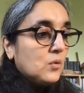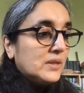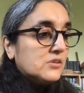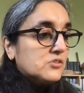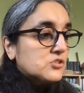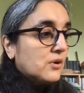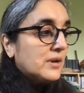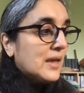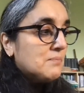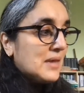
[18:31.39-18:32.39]
With the
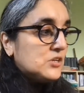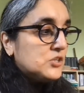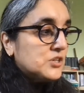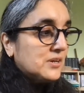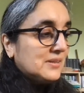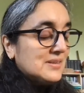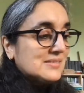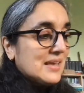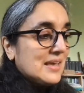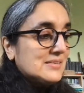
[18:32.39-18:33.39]
story I mentioned in
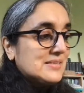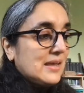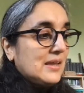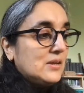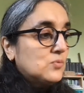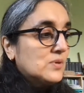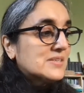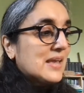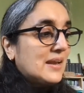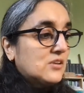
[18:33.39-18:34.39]
this essay, it
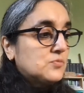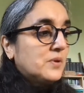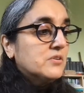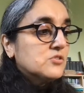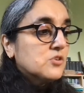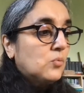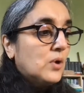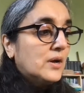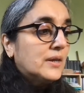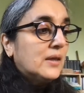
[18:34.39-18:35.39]
was an experience of
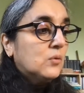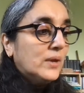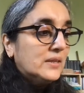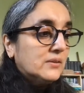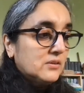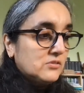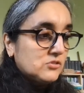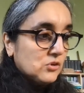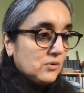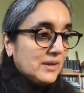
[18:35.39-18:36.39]
working with the
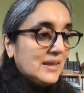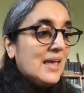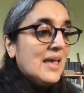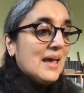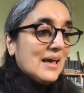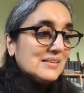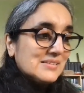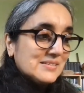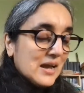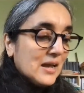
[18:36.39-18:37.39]
story
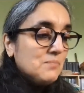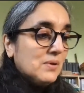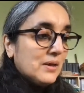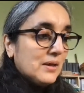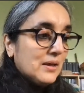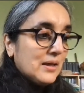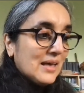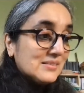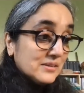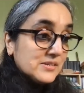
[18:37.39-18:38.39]
as time
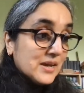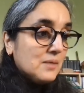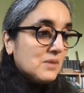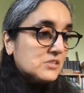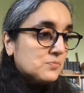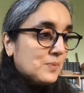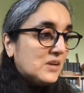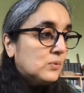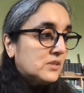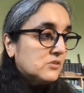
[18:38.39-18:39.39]
as the time I
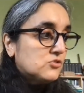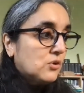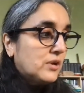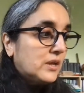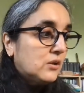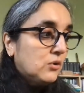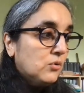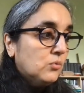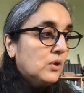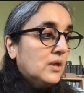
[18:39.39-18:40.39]
spent with the story
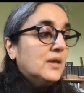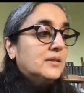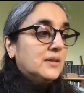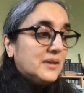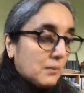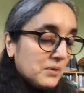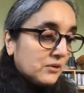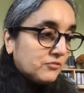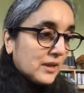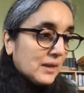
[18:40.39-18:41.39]
grew, the number
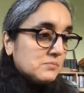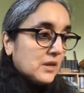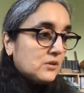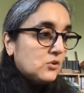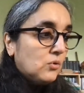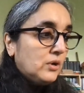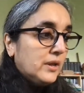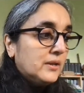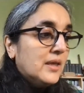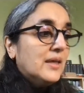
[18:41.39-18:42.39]
of times I told
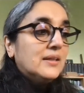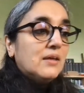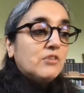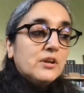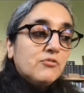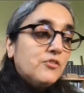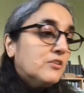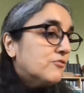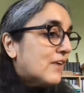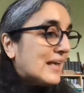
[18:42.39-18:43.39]
it, there were
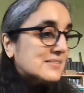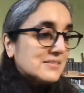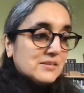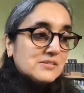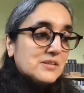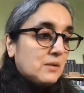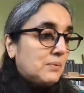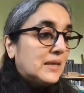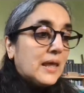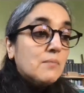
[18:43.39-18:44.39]
different facets that
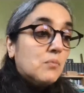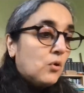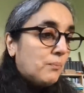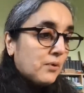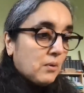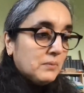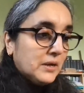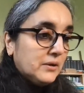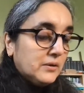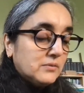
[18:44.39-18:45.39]
became more
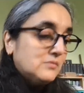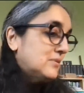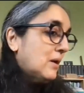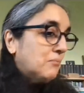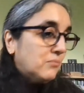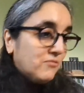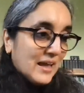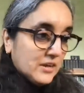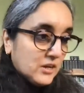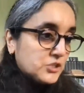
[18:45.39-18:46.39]
prominent. Some
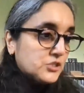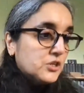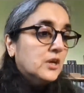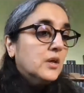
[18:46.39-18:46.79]
vanished.